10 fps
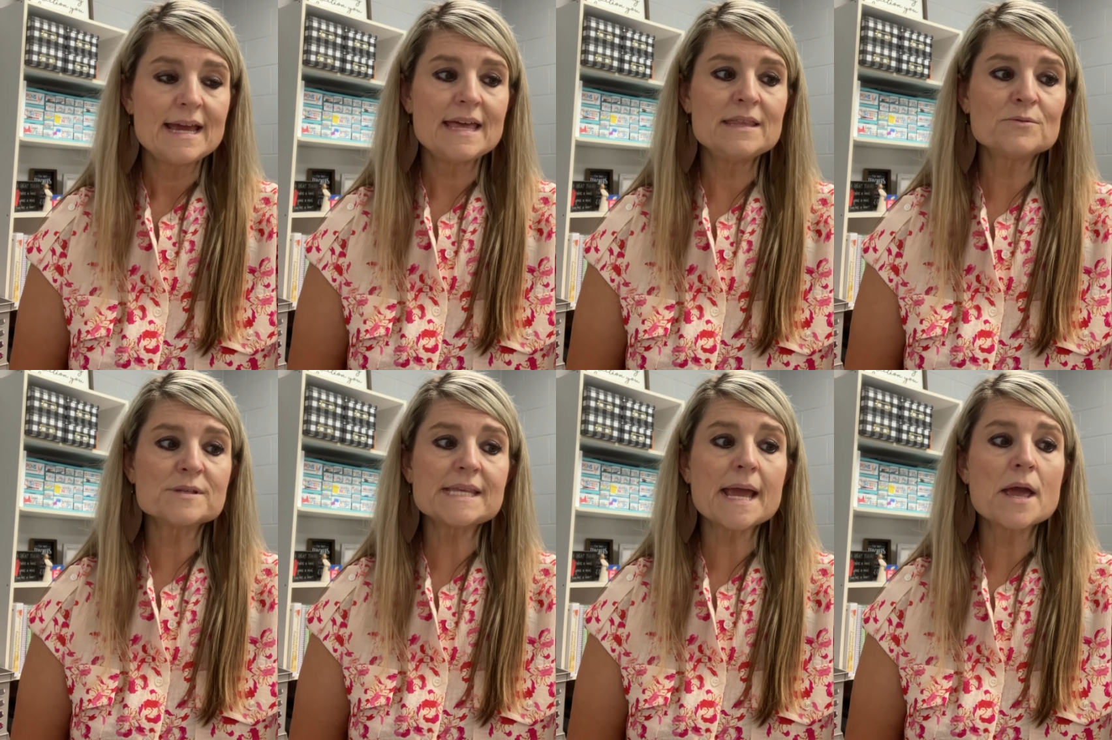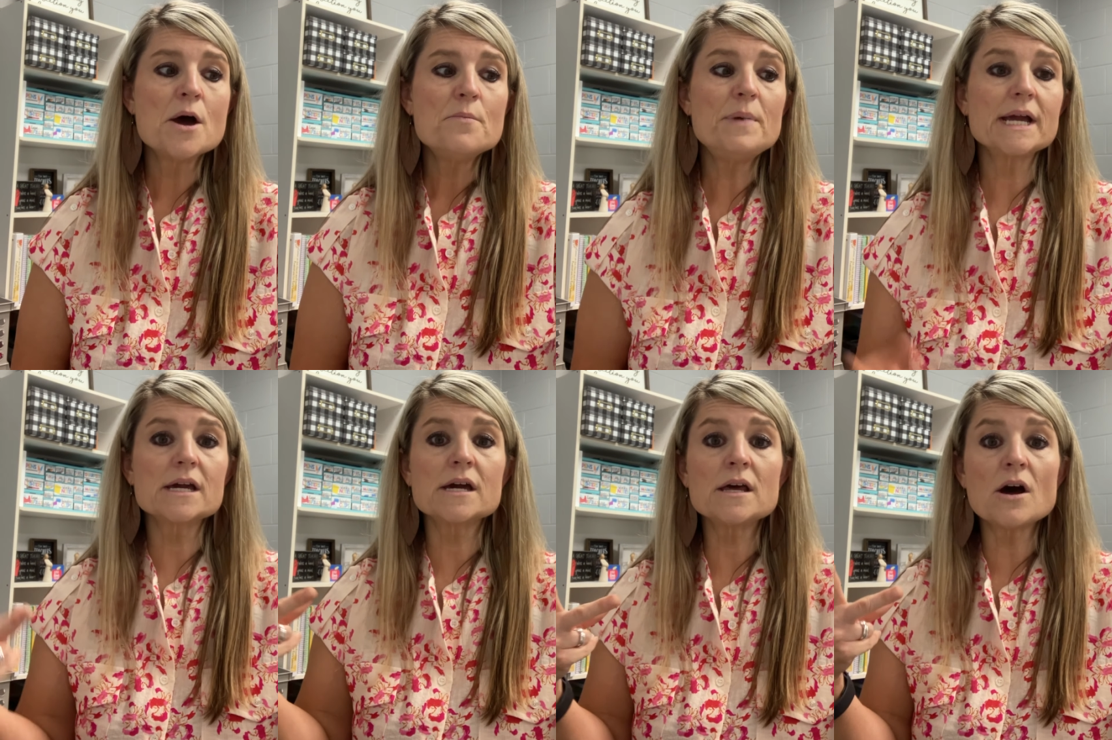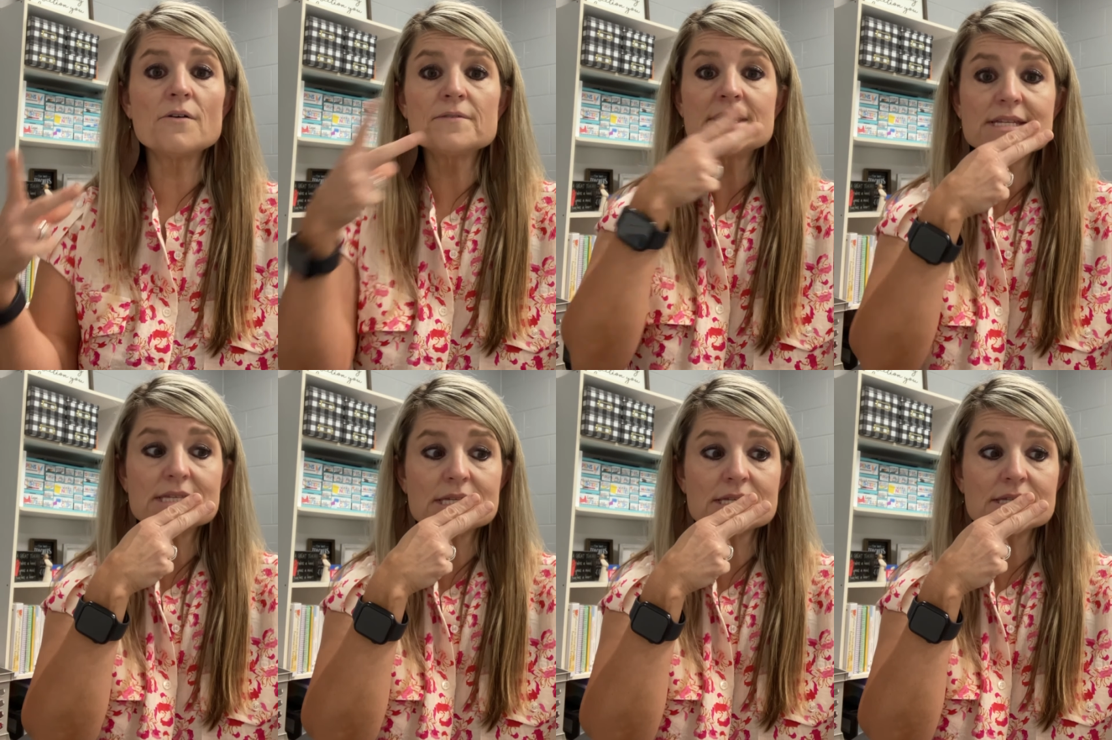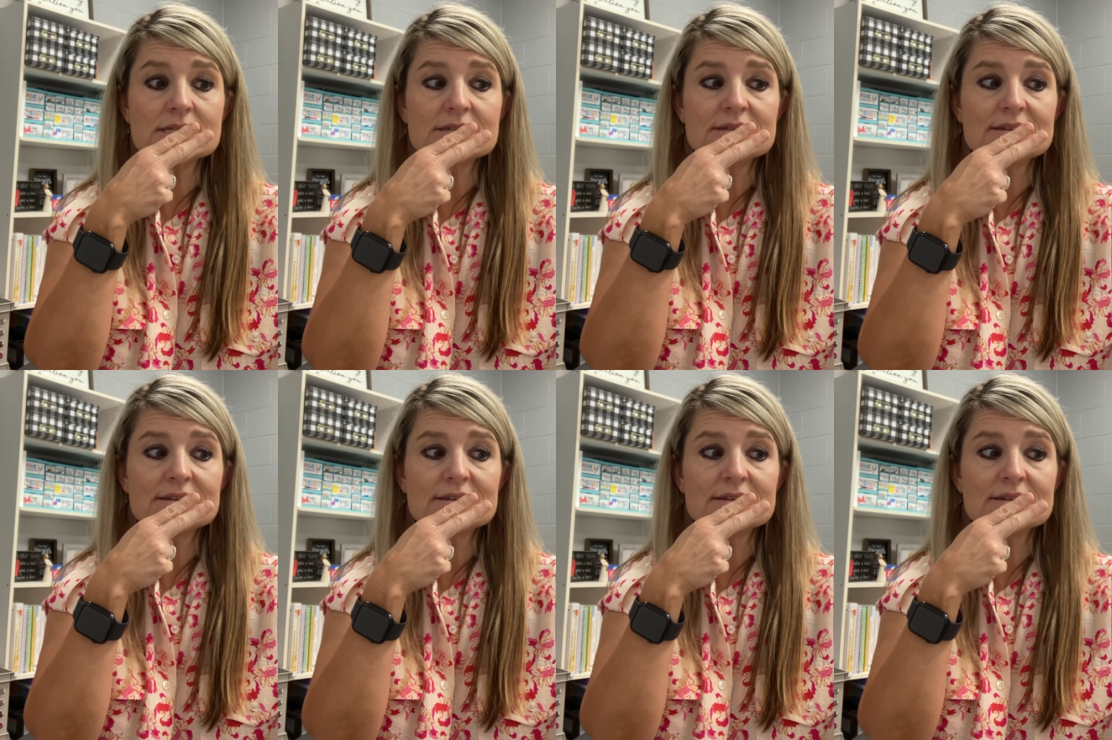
And then we'll say, but cut off, s.